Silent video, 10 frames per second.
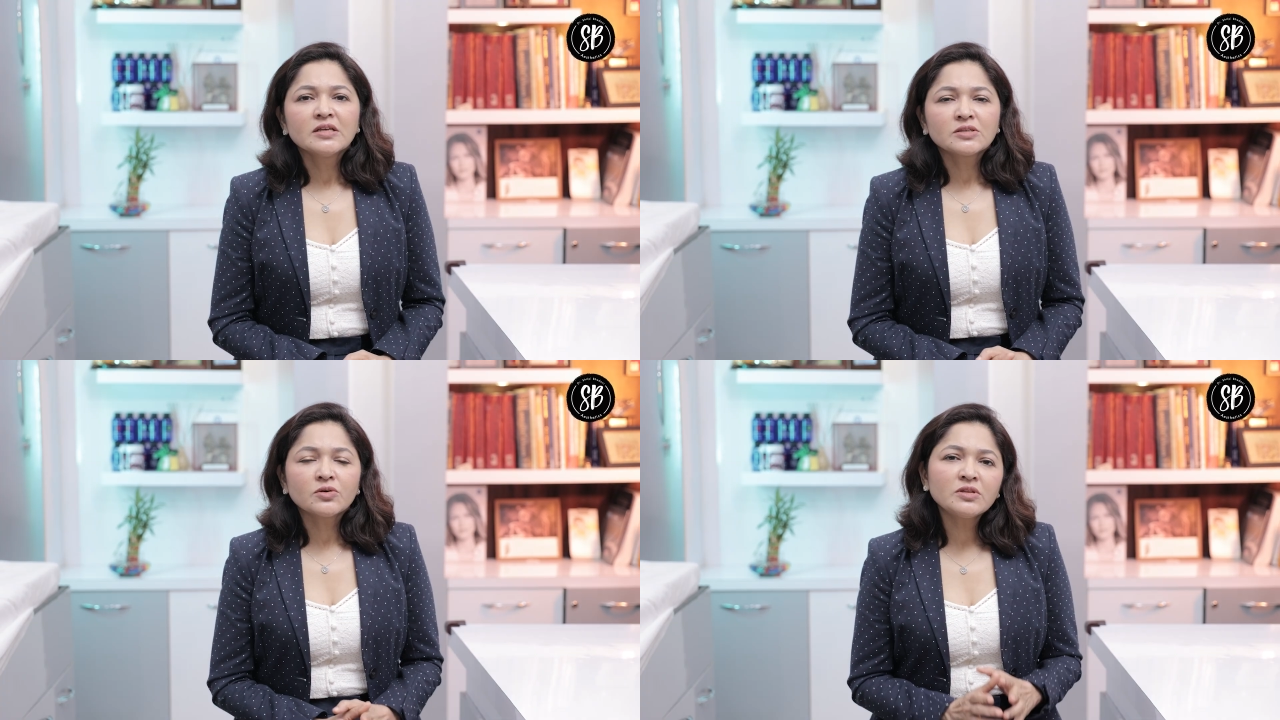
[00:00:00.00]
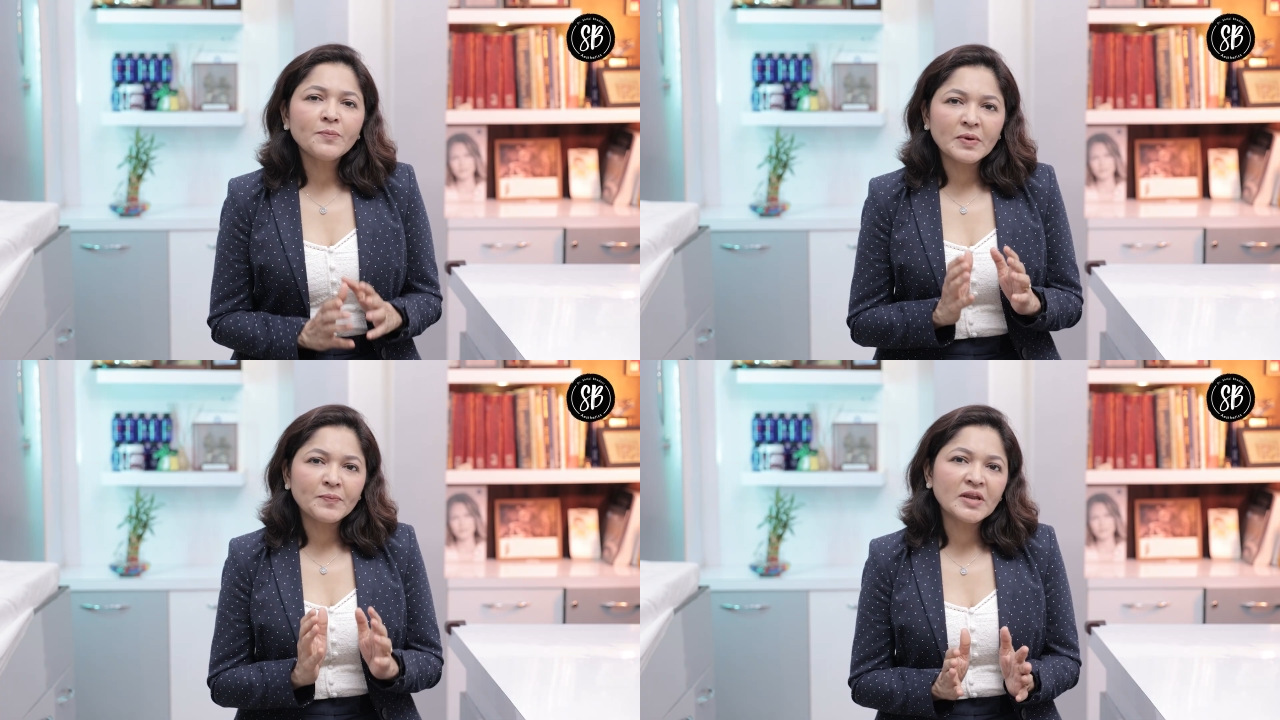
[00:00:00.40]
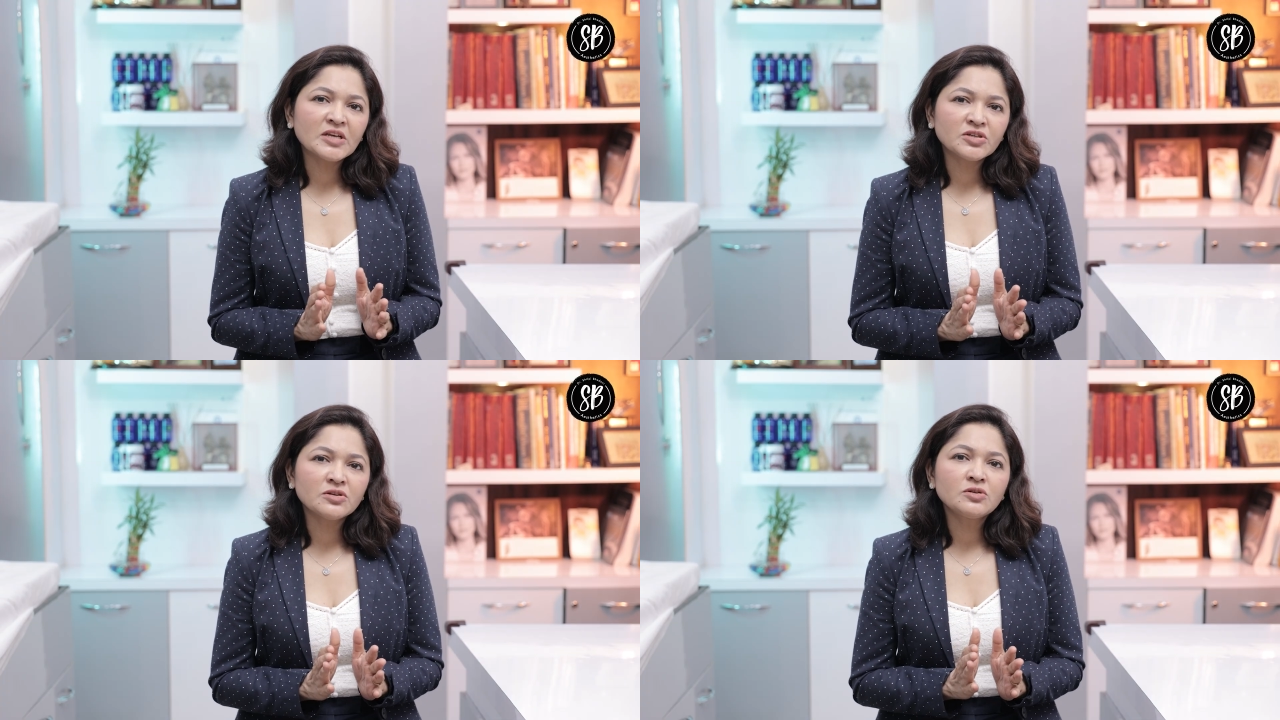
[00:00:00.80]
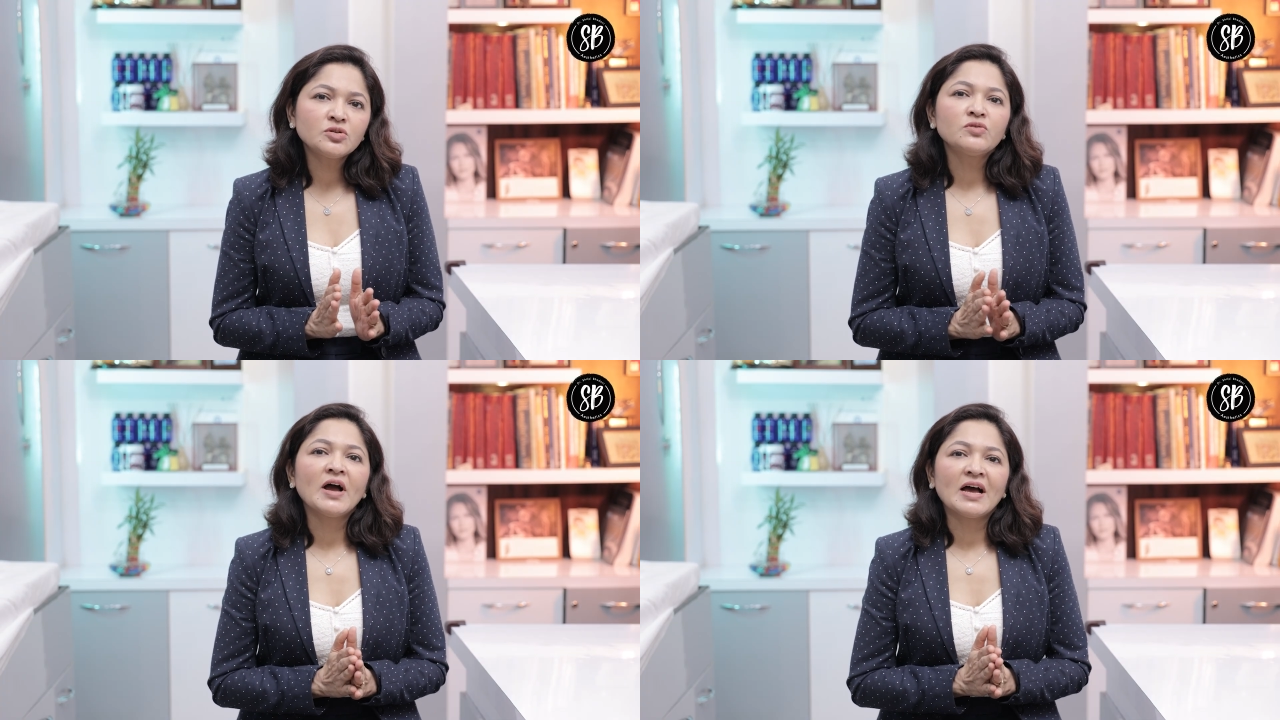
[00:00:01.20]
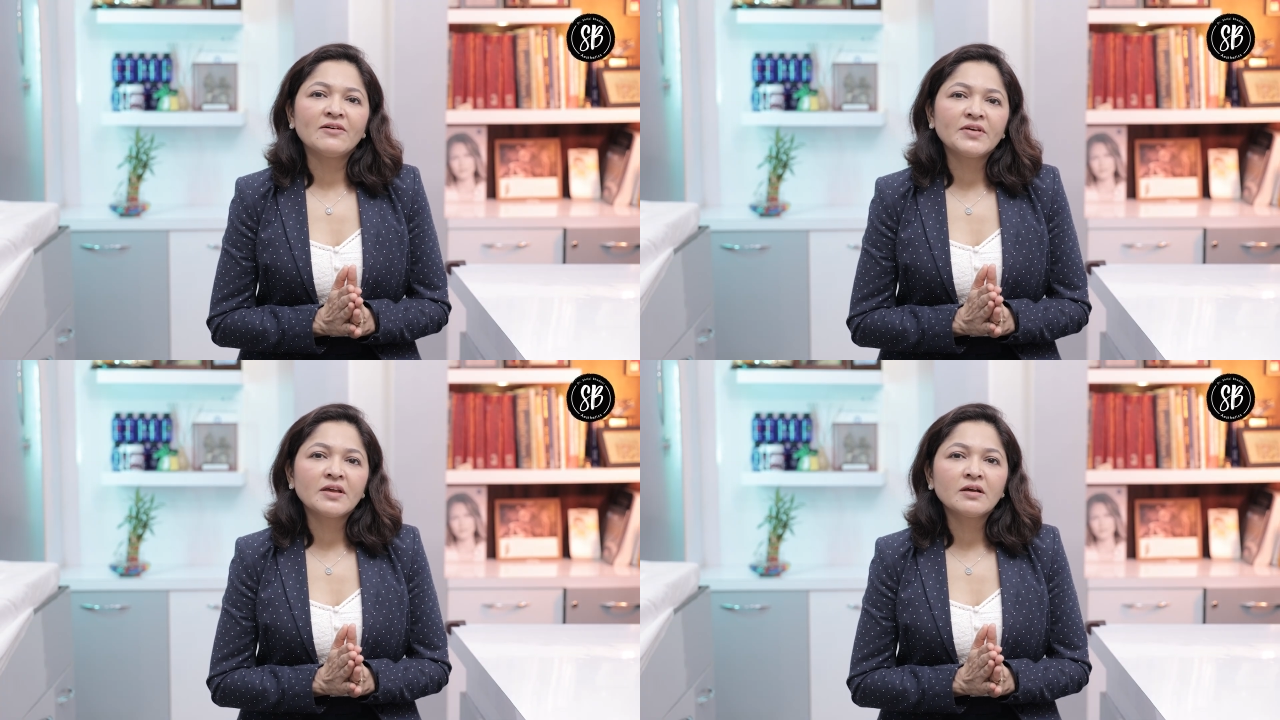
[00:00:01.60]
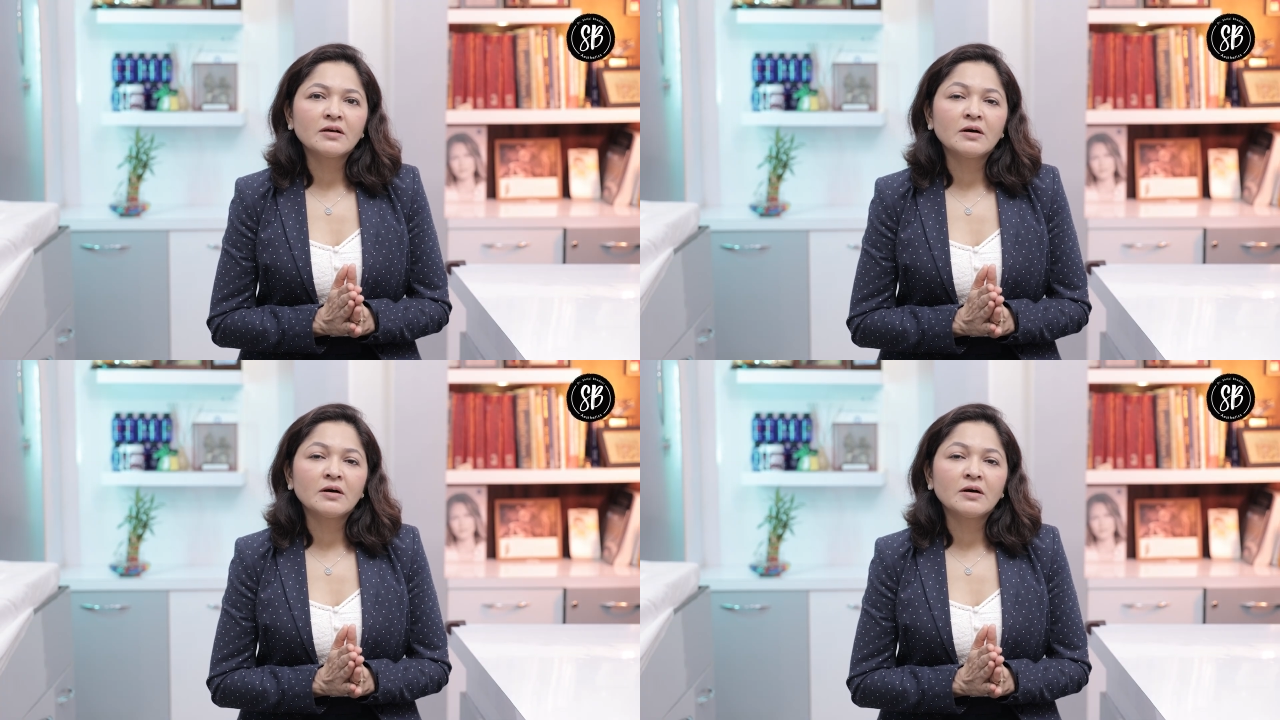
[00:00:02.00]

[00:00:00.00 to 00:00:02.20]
So the preparation to having